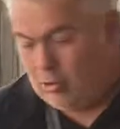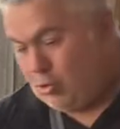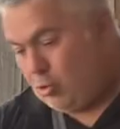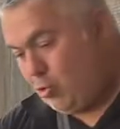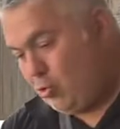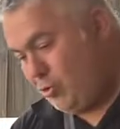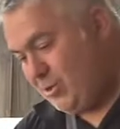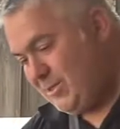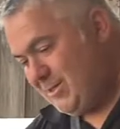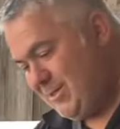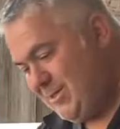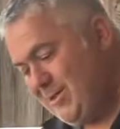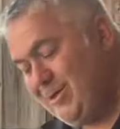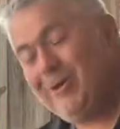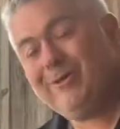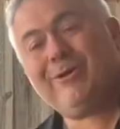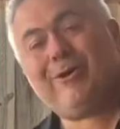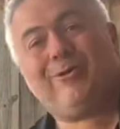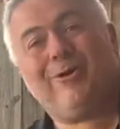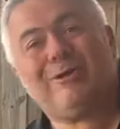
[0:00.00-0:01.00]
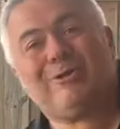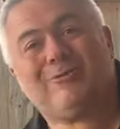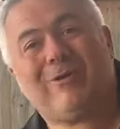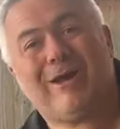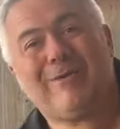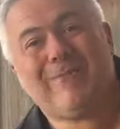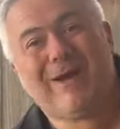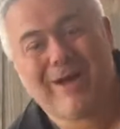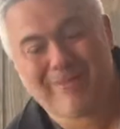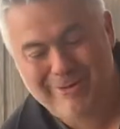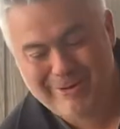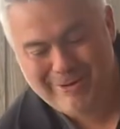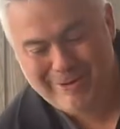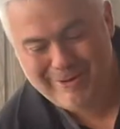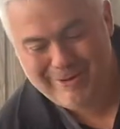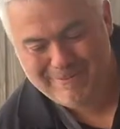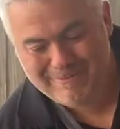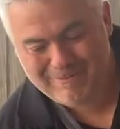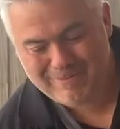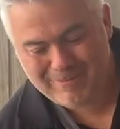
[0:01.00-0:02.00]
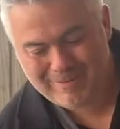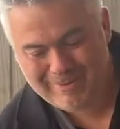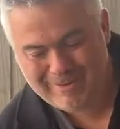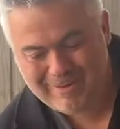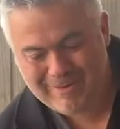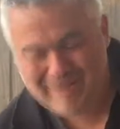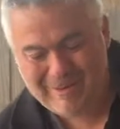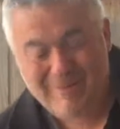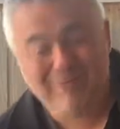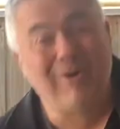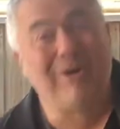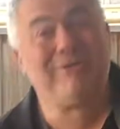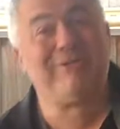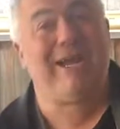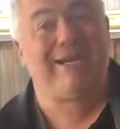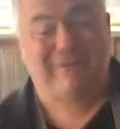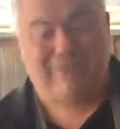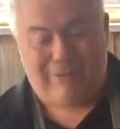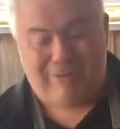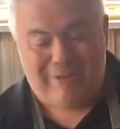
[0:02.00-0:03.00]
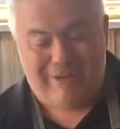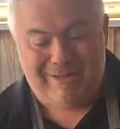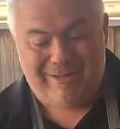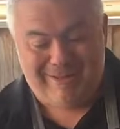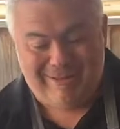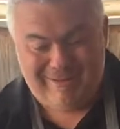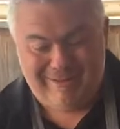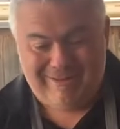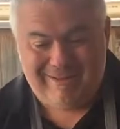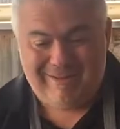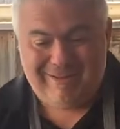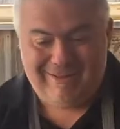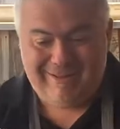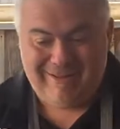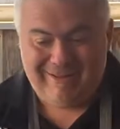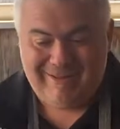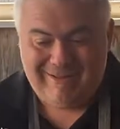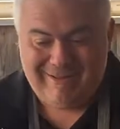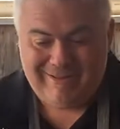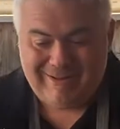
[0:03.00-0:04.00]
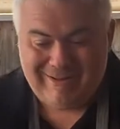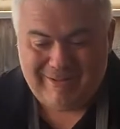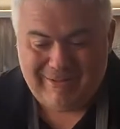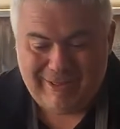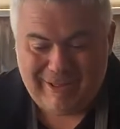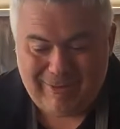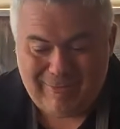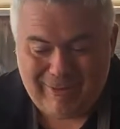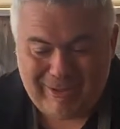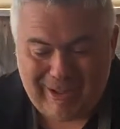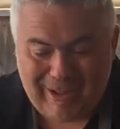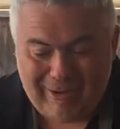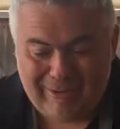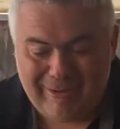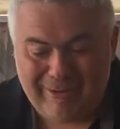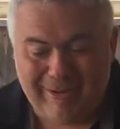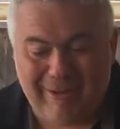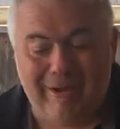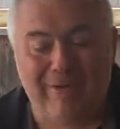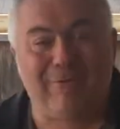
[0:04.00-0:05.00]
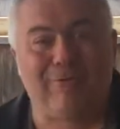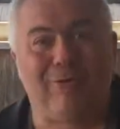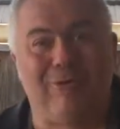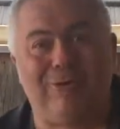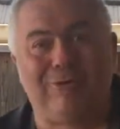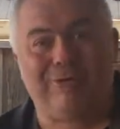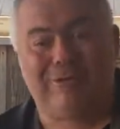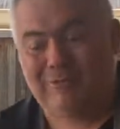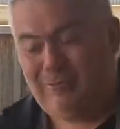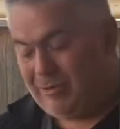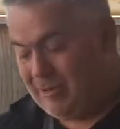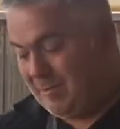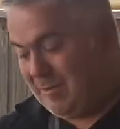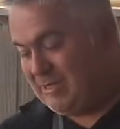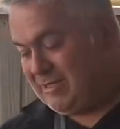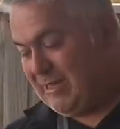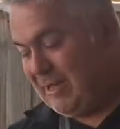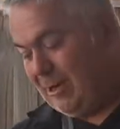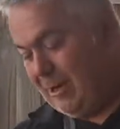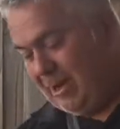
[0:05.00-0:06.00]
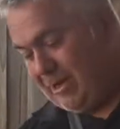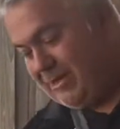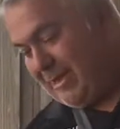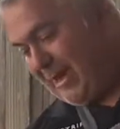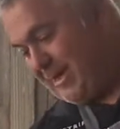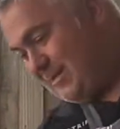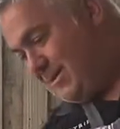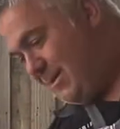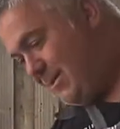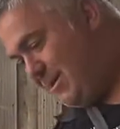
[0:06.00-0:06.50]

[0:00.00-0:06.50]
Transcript: cooked on the Crossray Barbecue by Jack the Greek. And there we go. And of course, with a mezze like that,